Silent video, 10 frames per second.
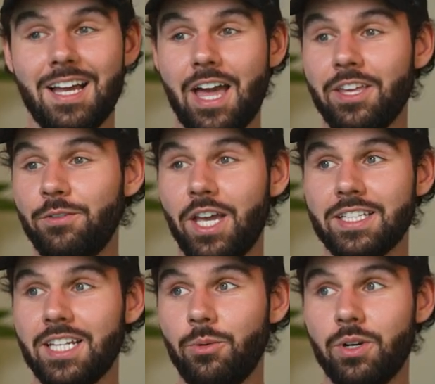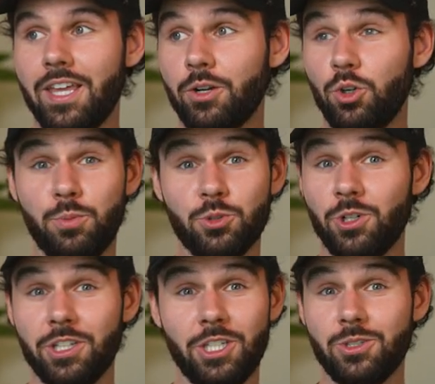I think if you ask anyone in that group who's
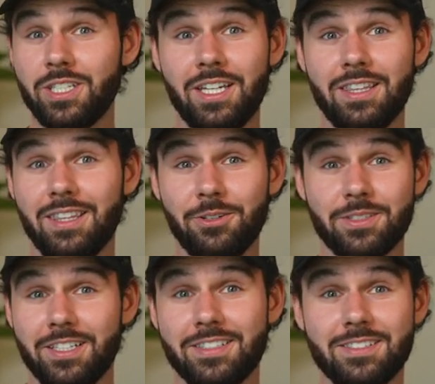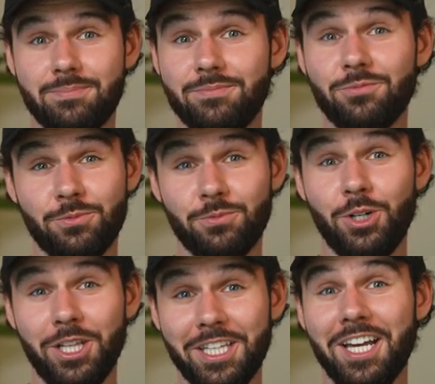currently using it, they'll say it's
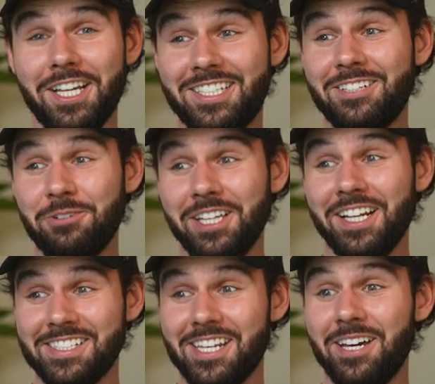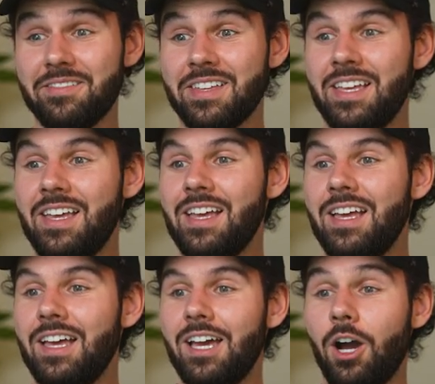really nice, really nice to have.
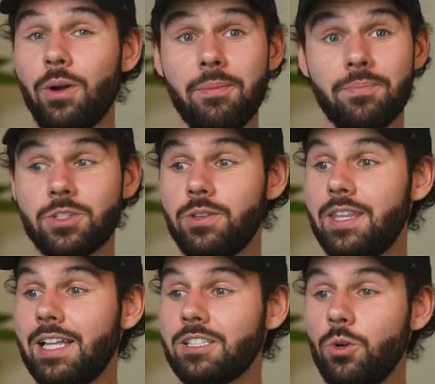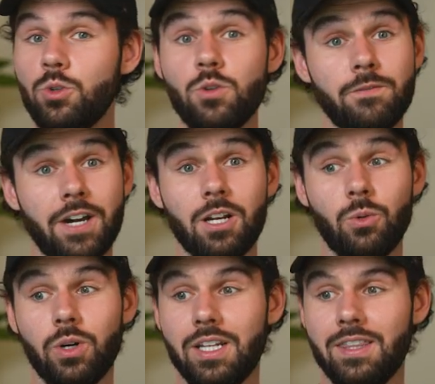Okay, so then let's go to the final one.